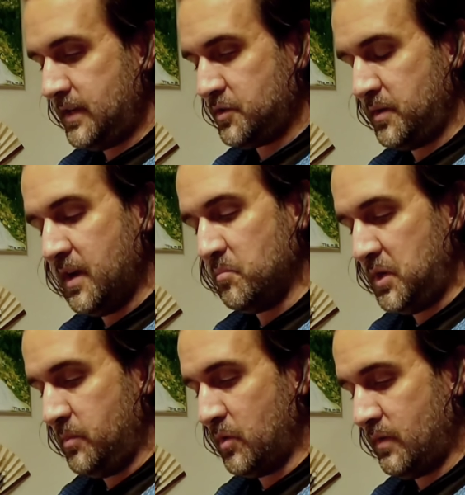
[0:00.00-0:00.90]
Tetrion
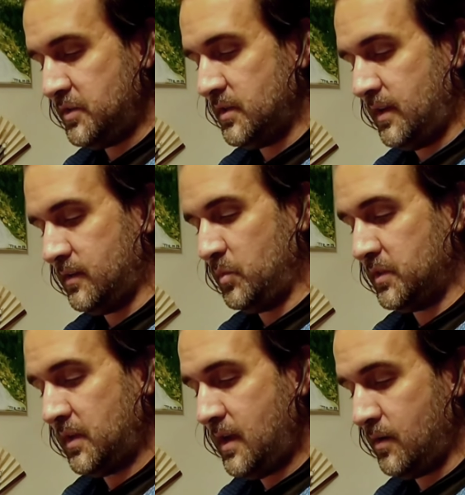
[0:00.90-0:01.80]
beam originated
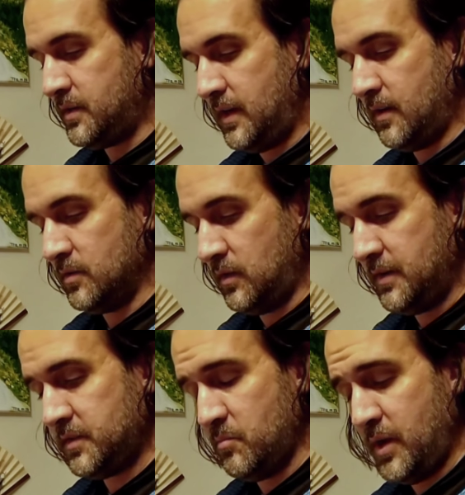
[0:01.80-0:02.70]
with the caretaker's
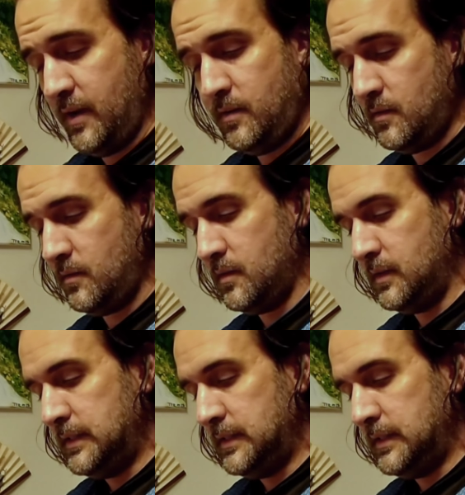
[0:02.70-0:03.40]
lost companion?